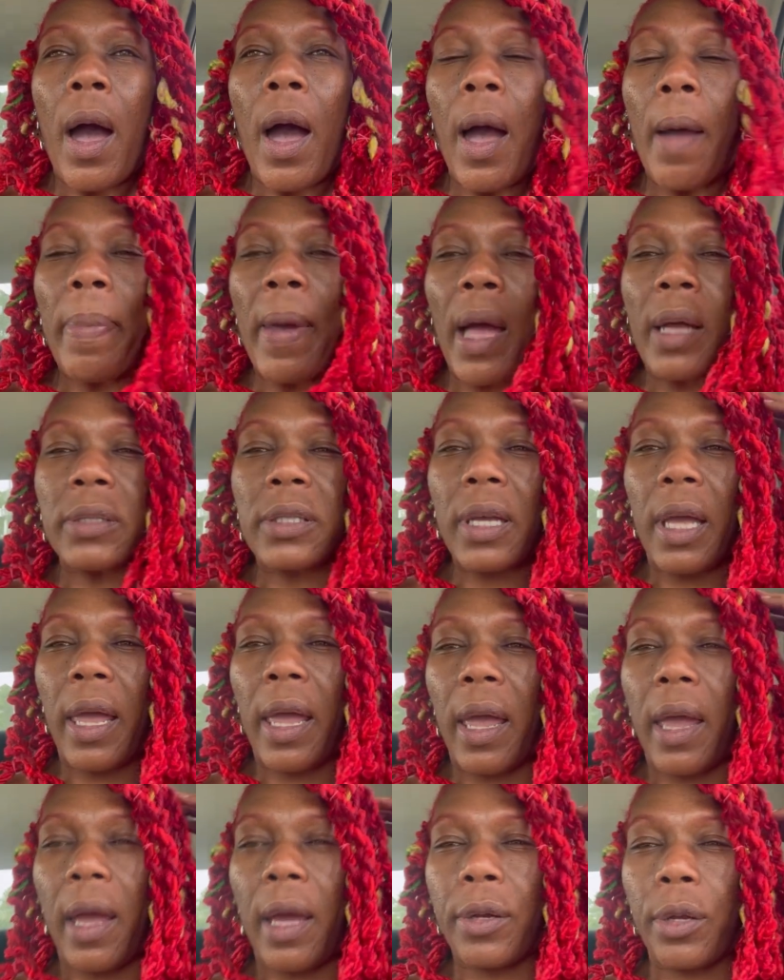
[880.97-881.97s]
about to
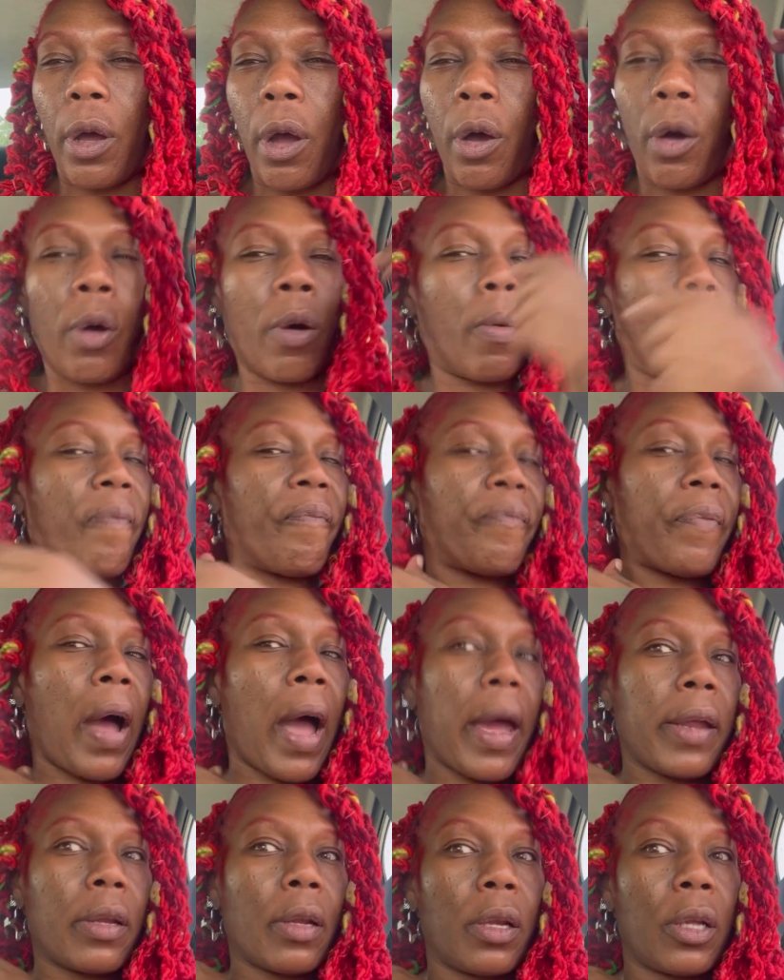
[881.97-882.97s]
head home,
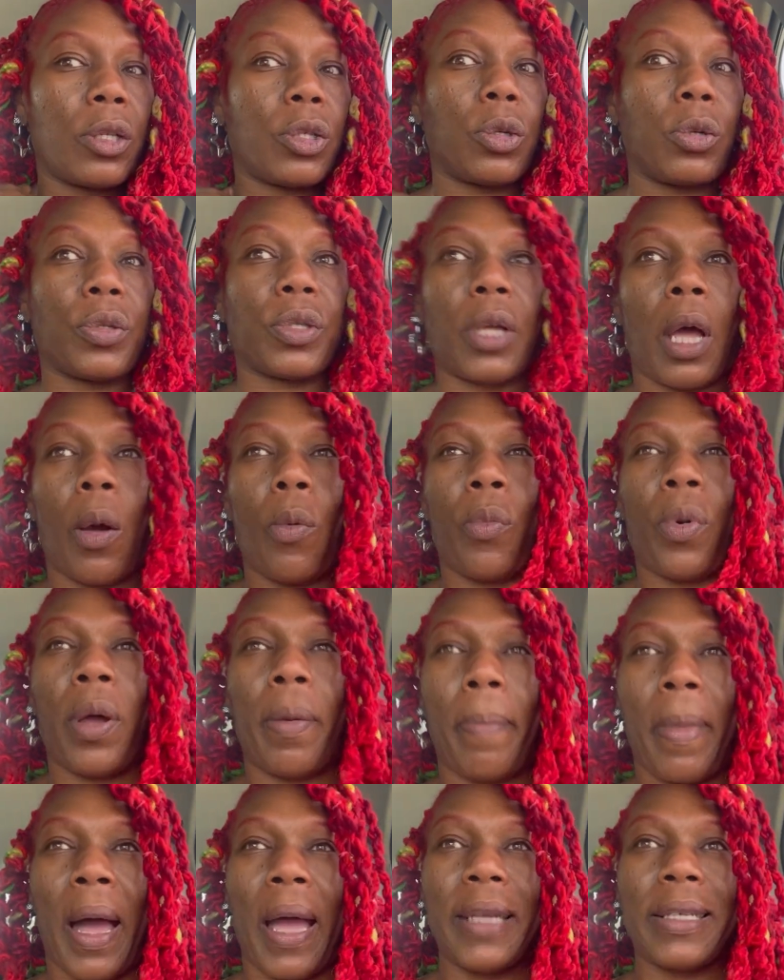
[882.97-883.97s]
finally do something with
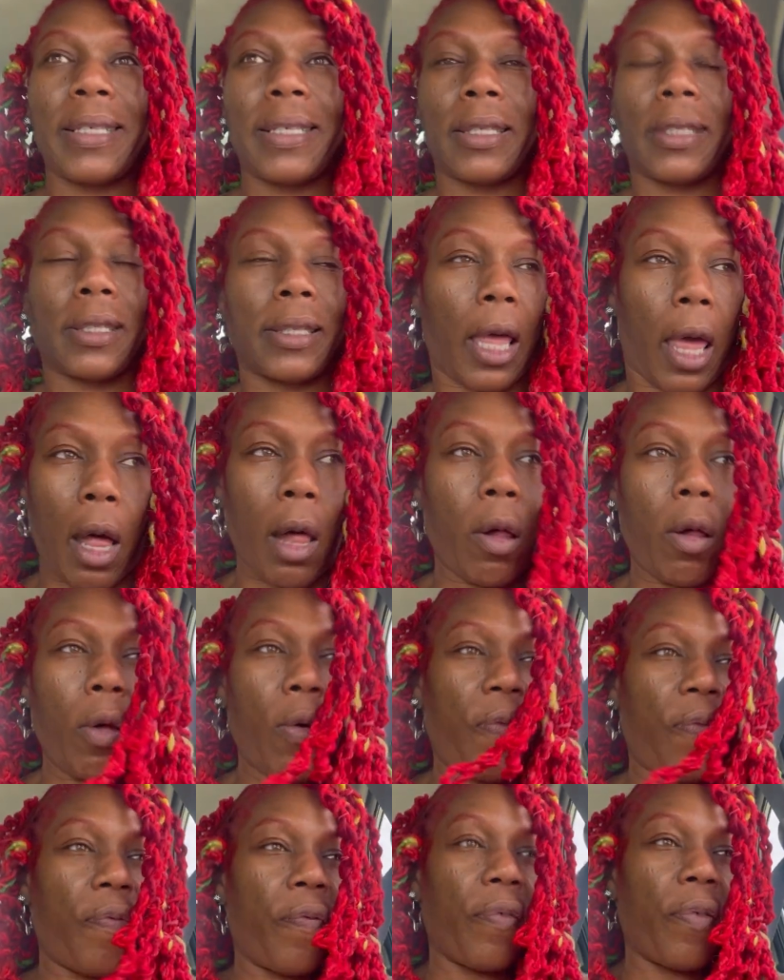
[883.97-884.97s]
myself.
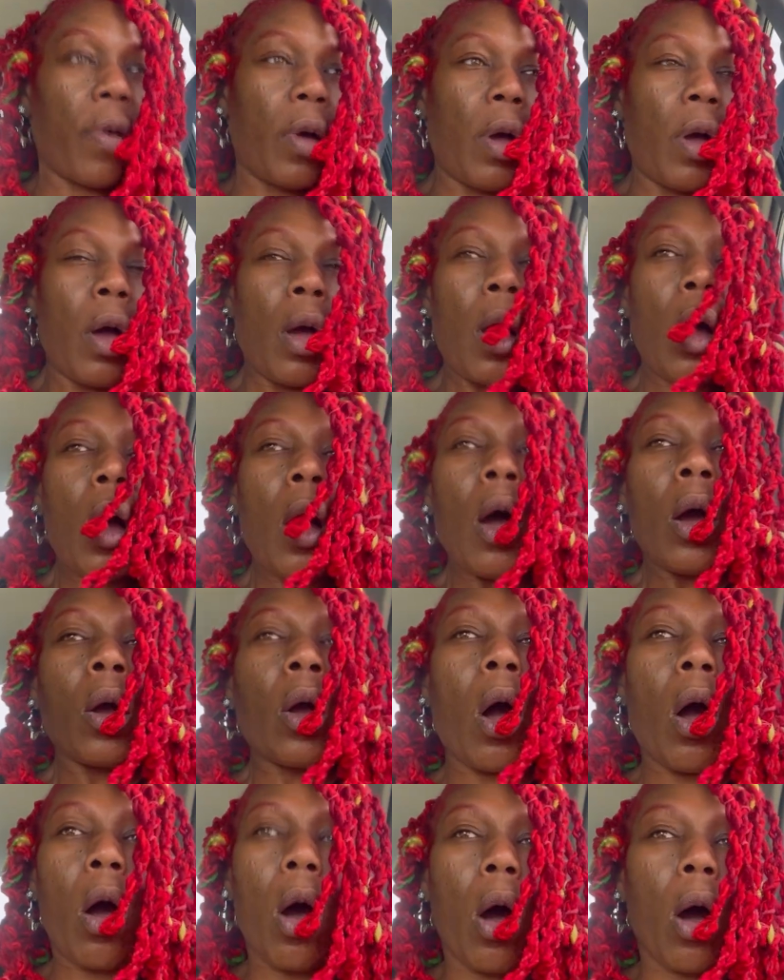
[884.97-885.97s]

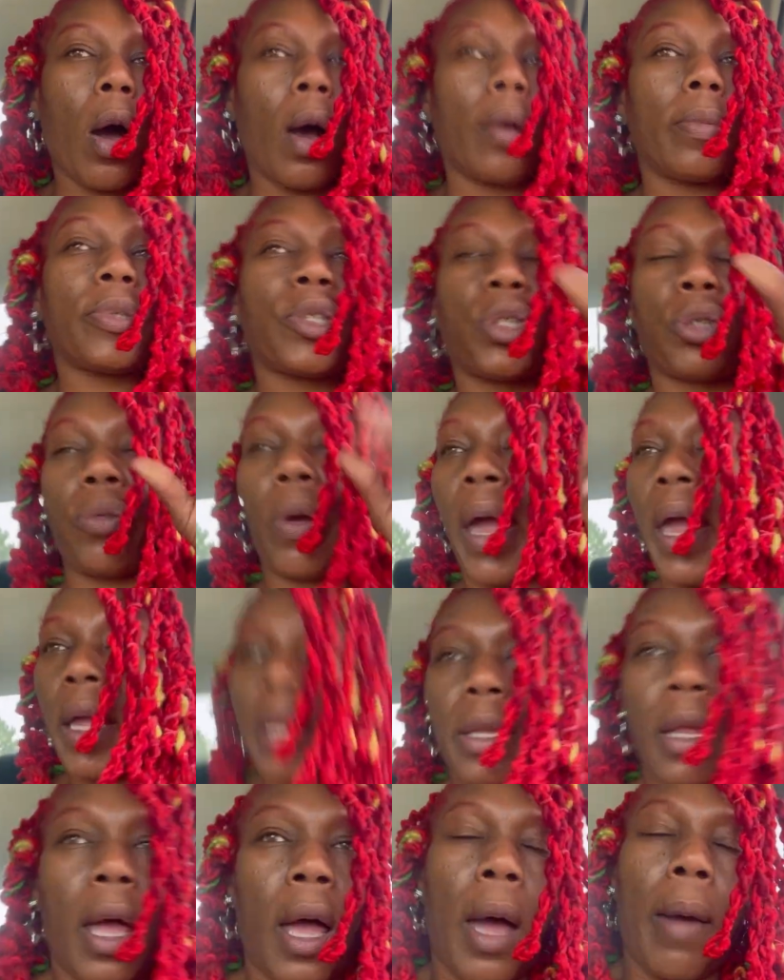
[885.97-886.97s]
Go home,
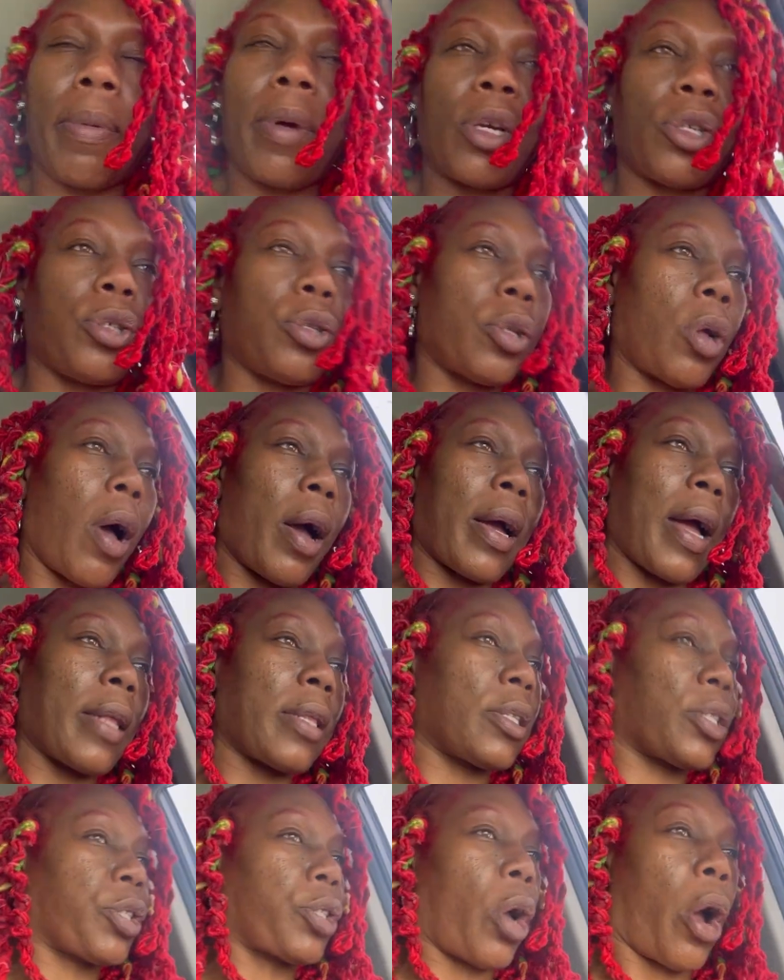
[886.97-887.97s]
straighten up, because you know I got
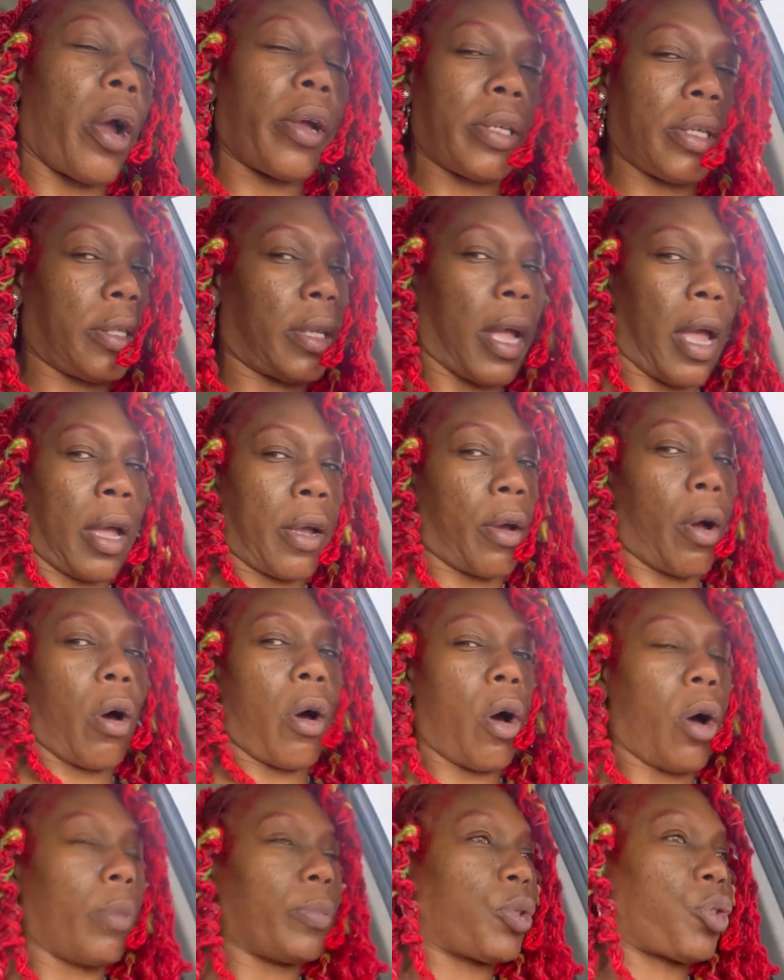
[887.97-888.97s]
to start the day. Go
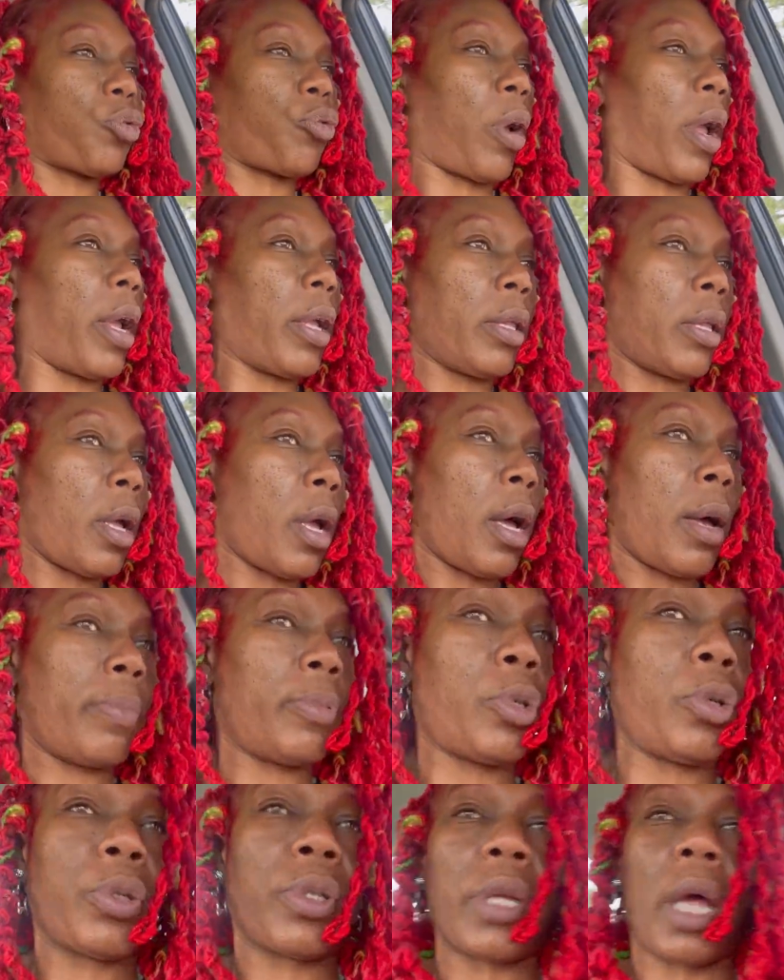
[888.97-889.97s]
home, straighten up,
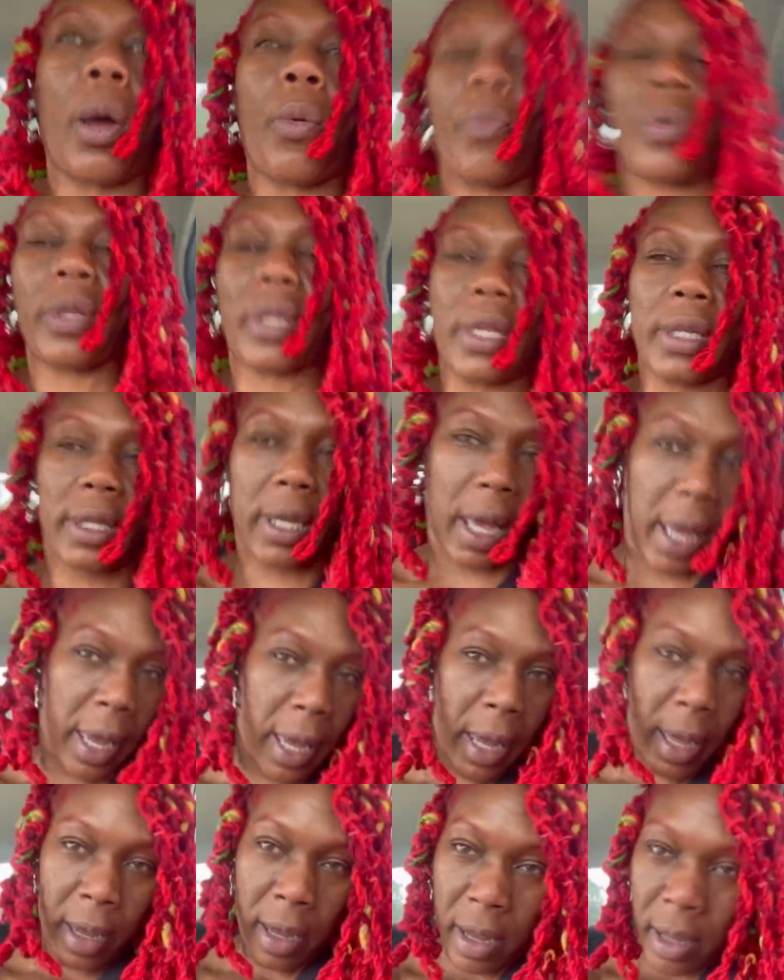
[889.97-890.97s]
do something with this
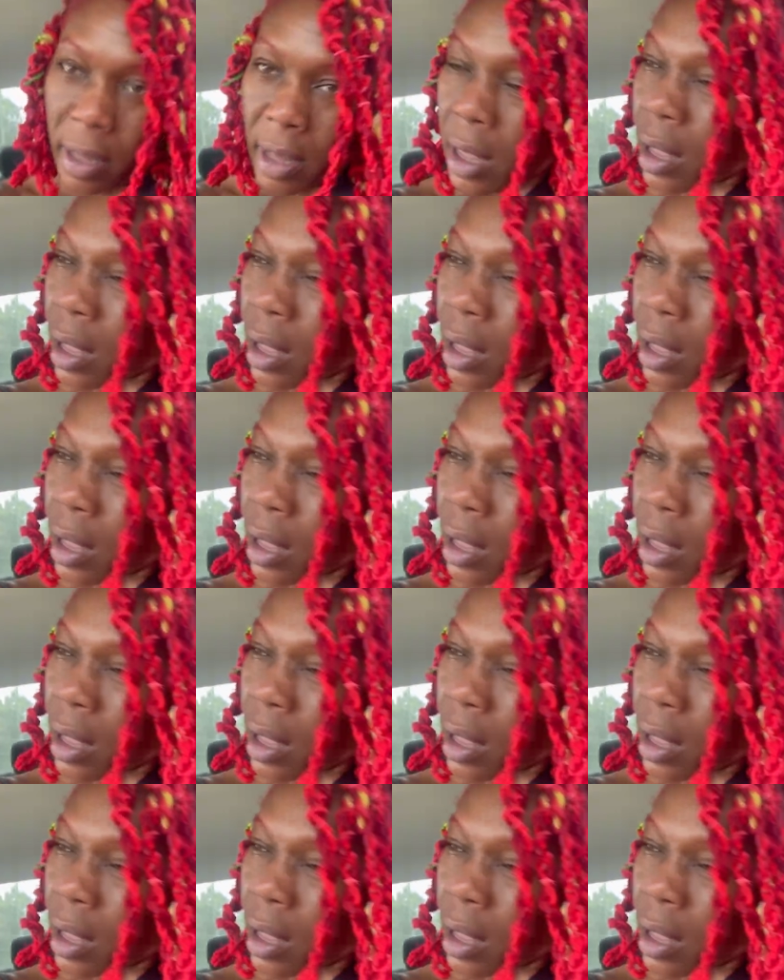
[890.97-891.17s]
head.